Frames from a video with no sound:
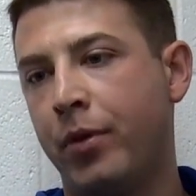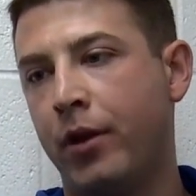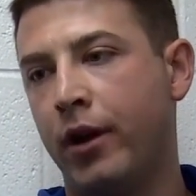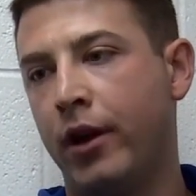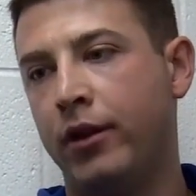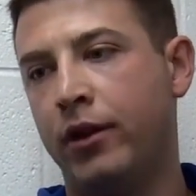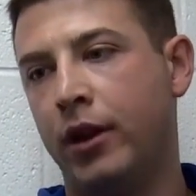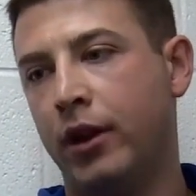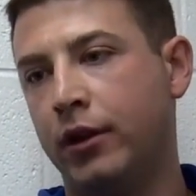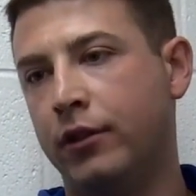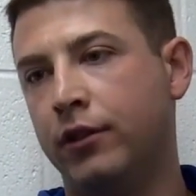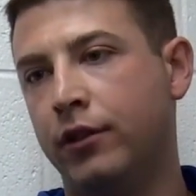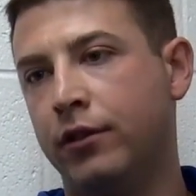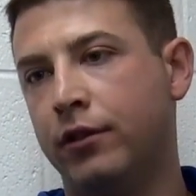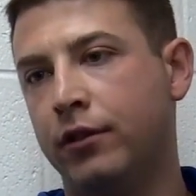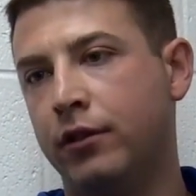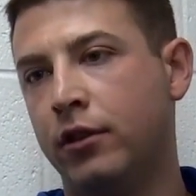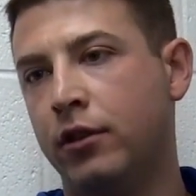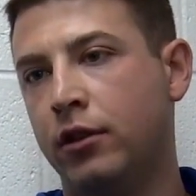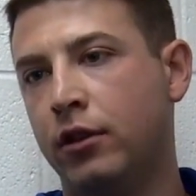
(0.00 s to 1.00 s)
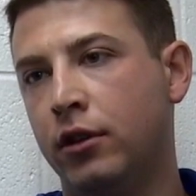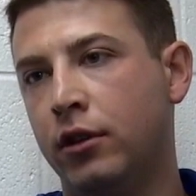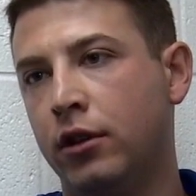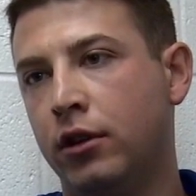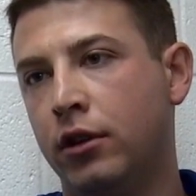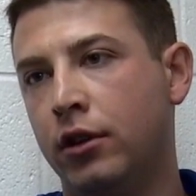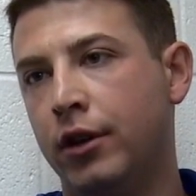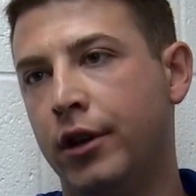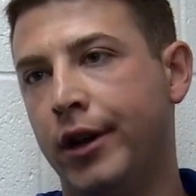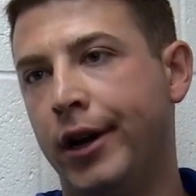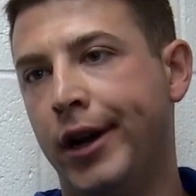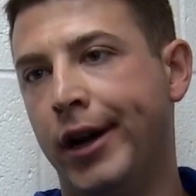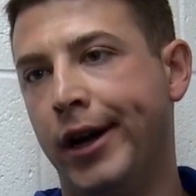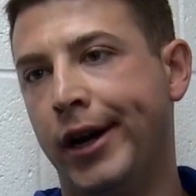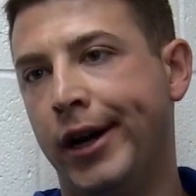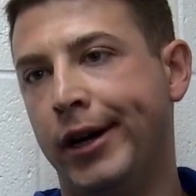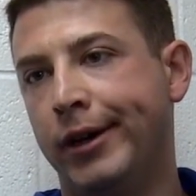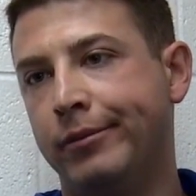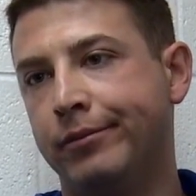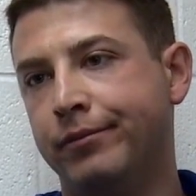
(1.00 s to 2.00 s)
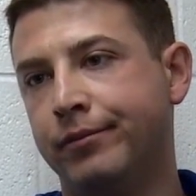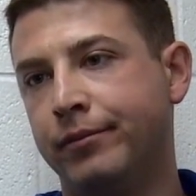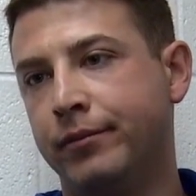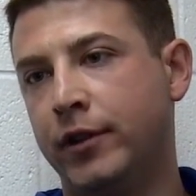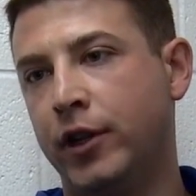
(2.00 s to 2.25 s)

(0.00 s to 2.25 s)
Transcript: I think just um,